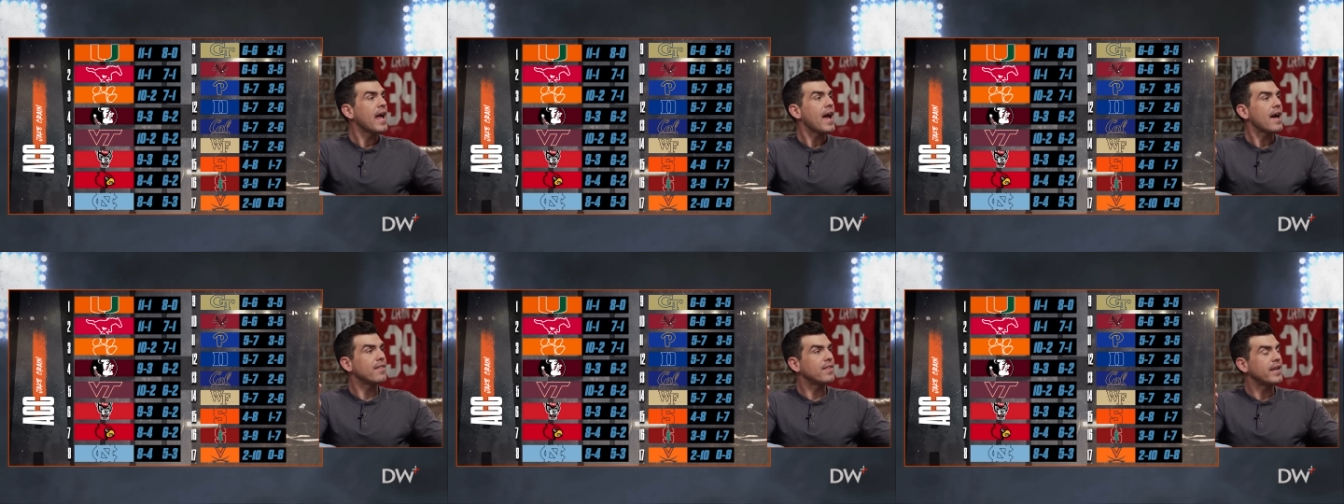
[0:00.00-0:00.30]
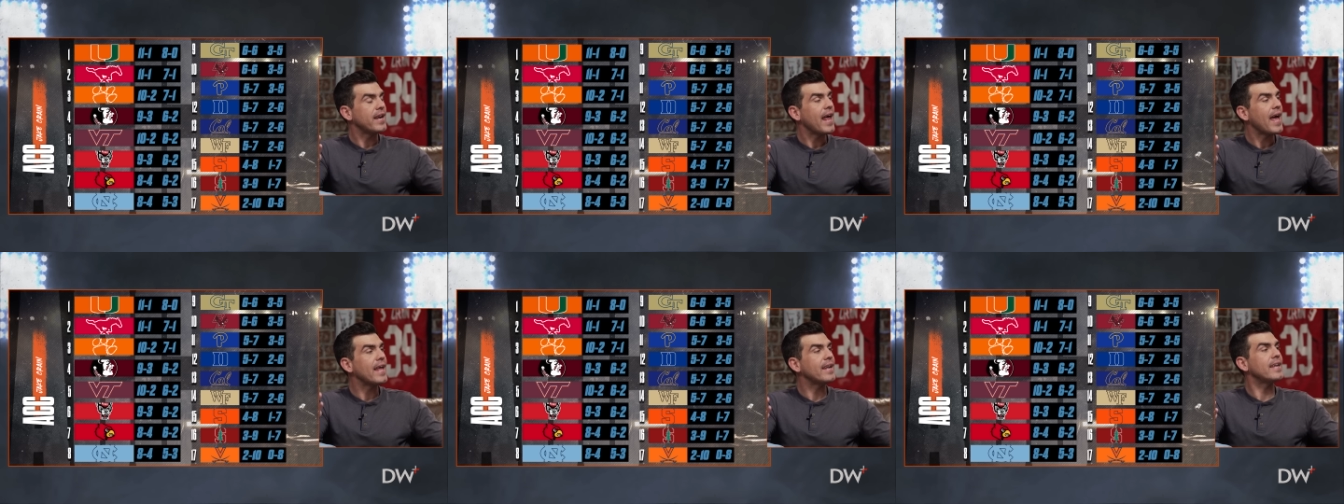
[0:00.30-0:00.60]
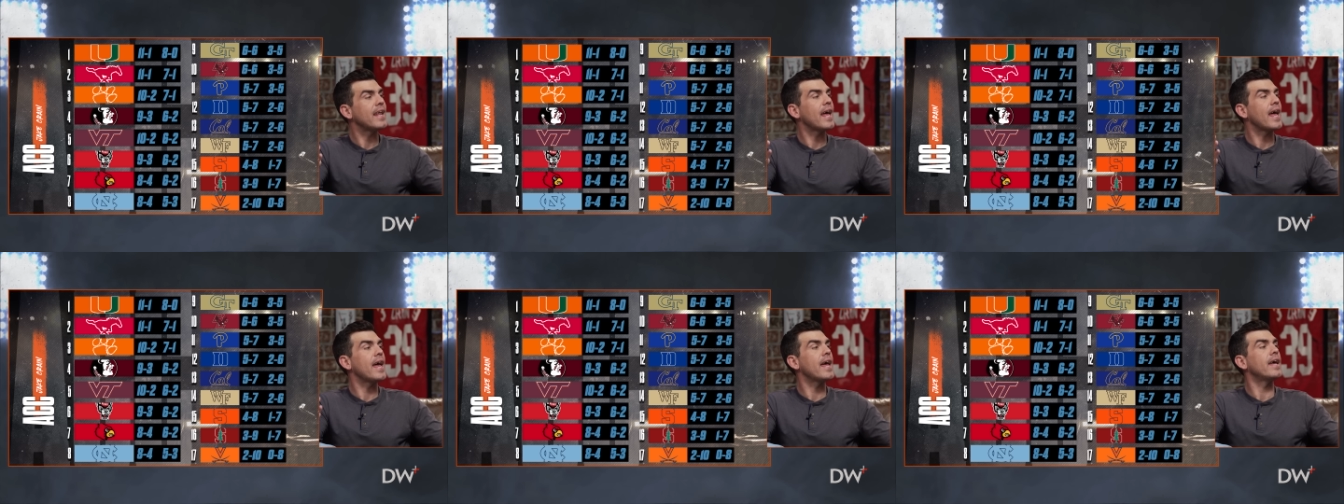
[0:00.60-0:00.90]
And then
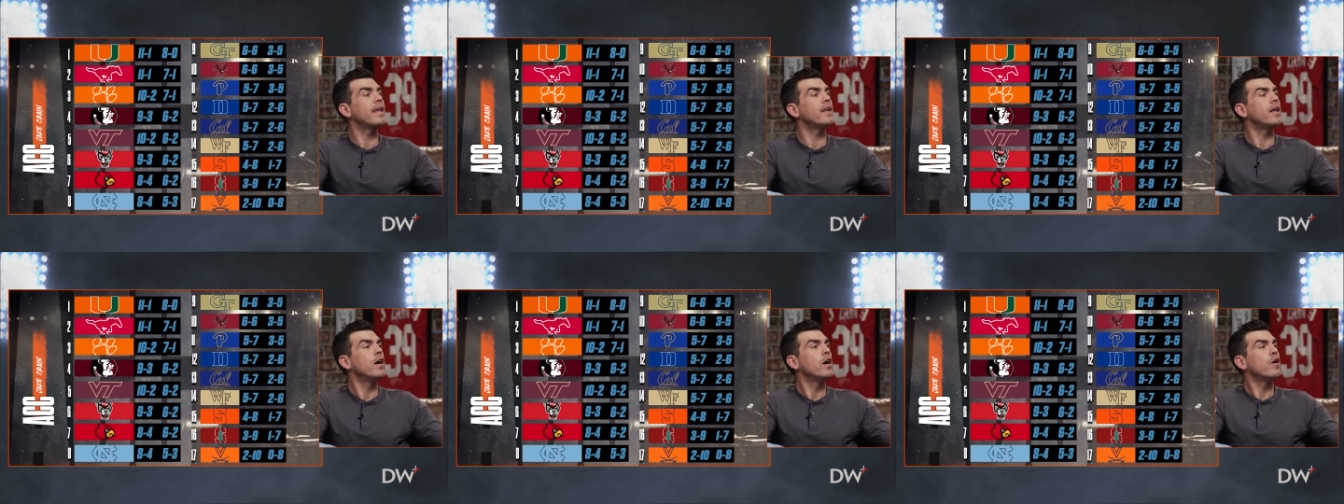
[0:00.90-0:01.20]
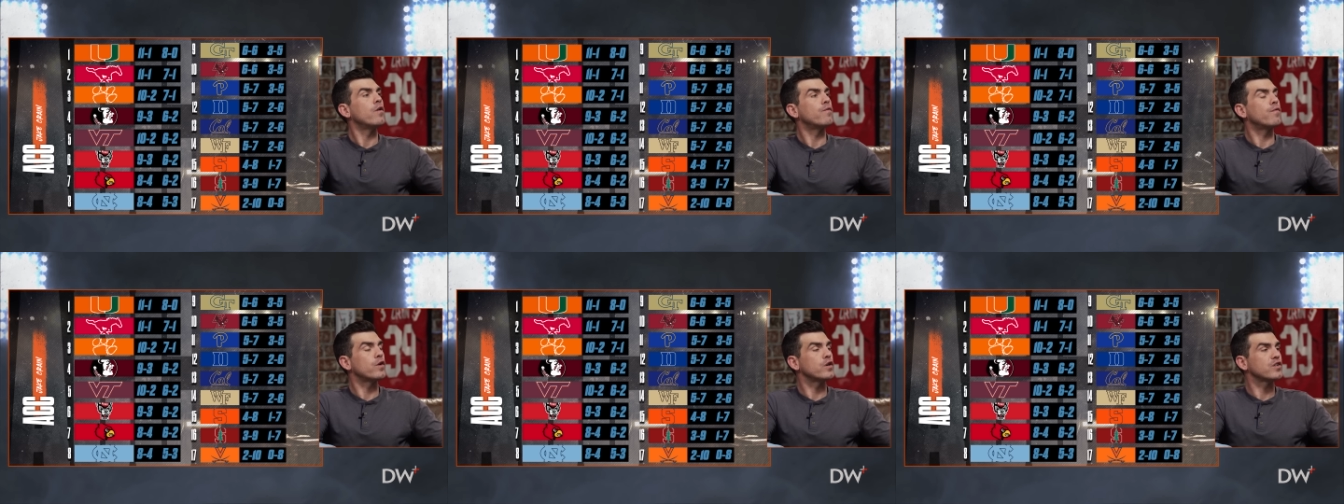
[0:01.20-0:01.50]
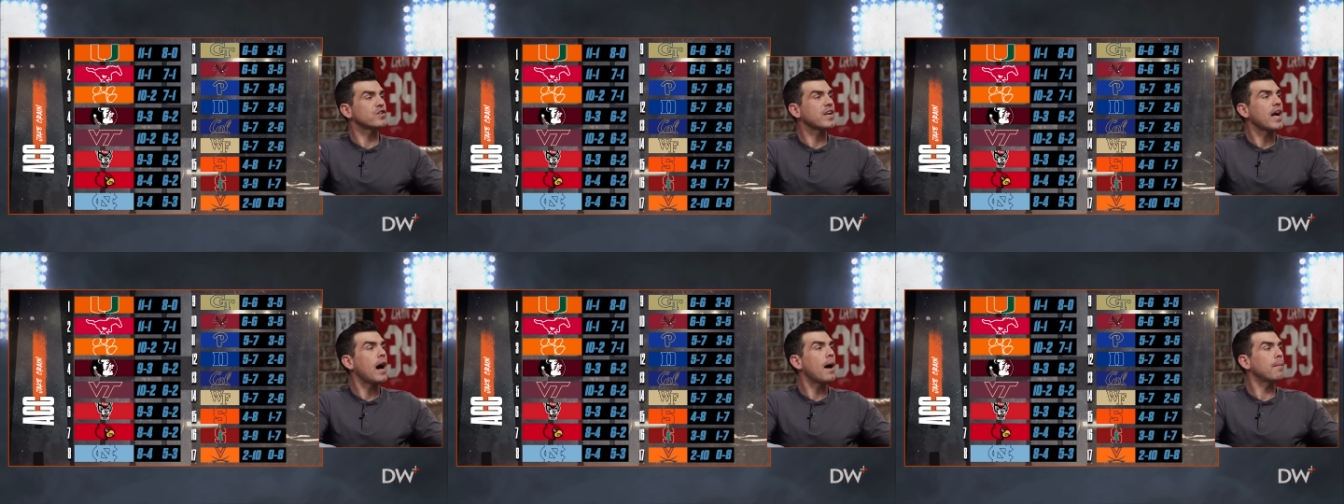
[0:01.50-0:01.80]
head-to-head
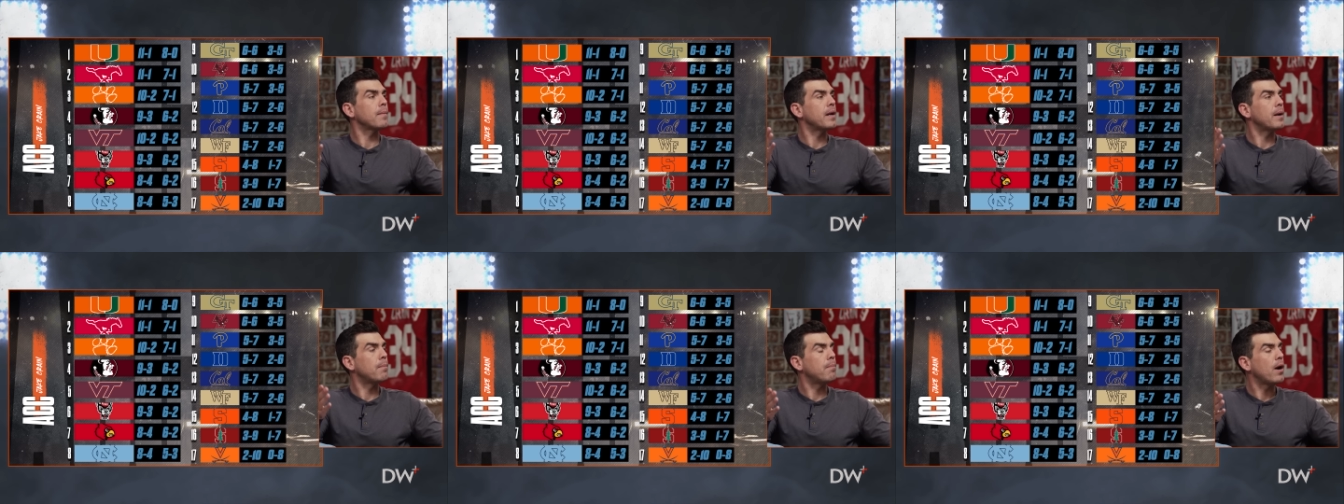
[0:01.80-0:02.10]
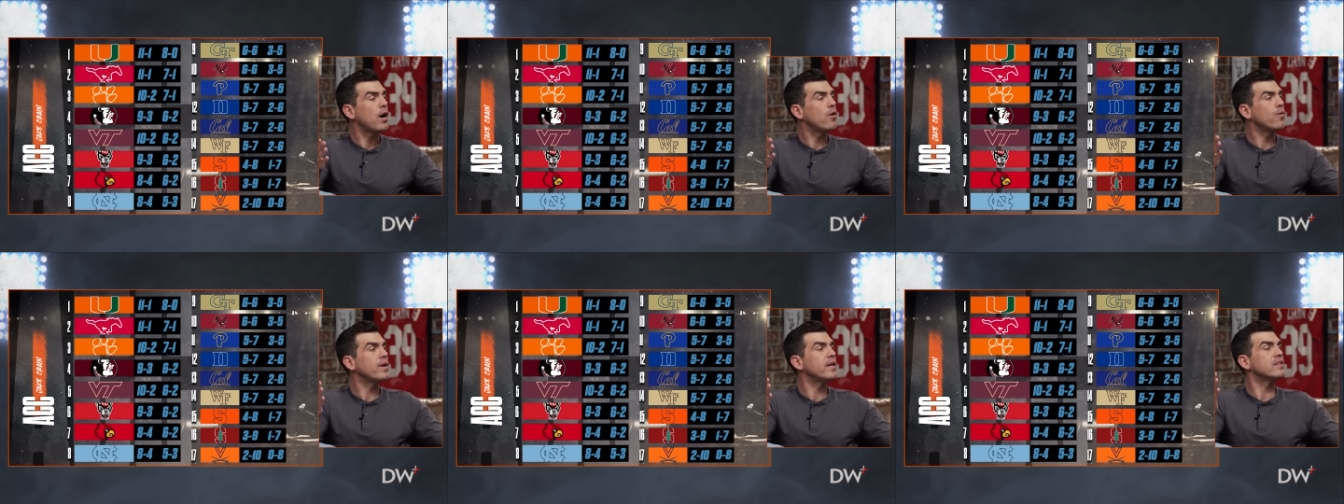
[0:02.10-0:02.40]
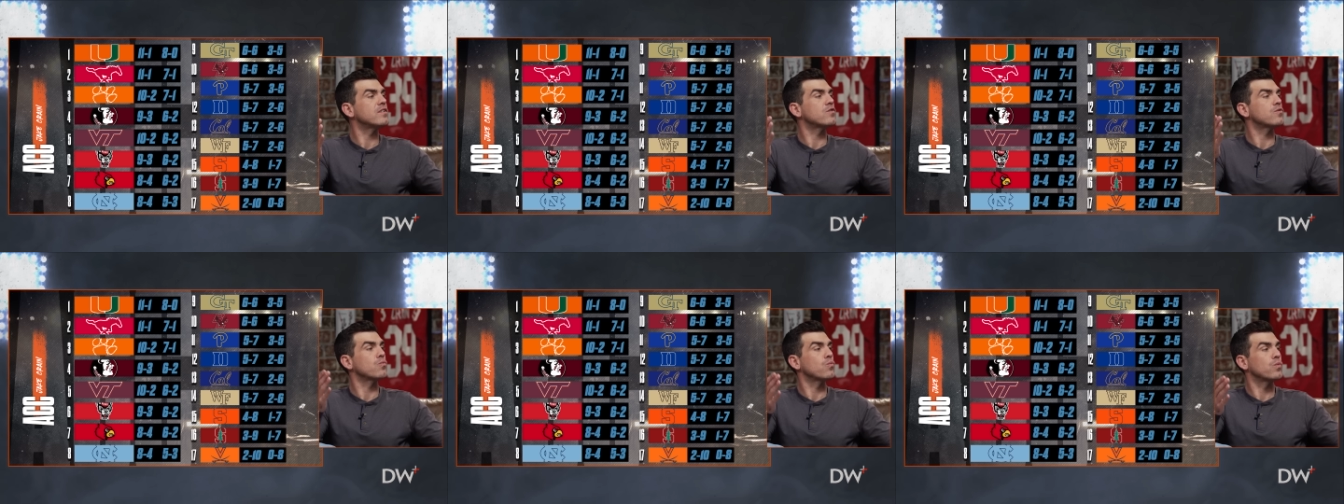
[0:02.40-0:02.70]
versus common opponents,